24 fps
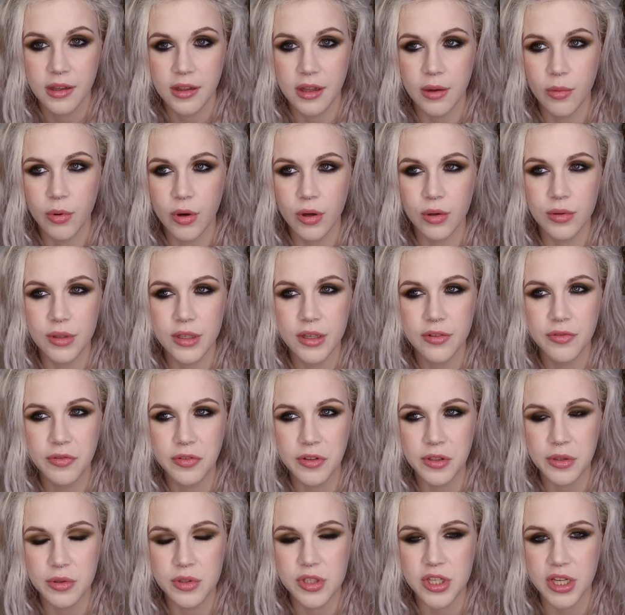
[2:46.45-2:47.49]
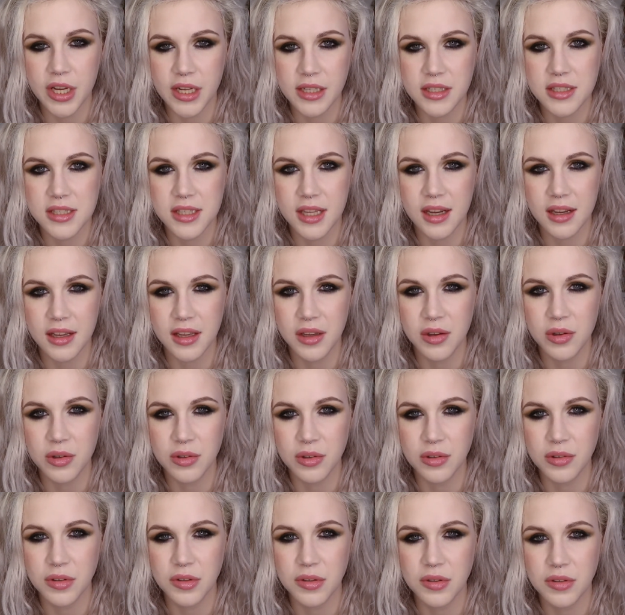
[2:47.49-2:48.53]
there were only a few shades that I
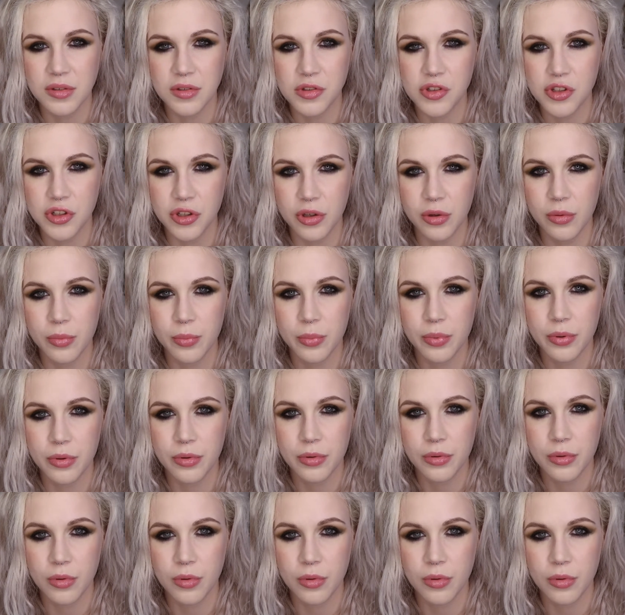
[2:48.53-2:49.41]
couldn't dupe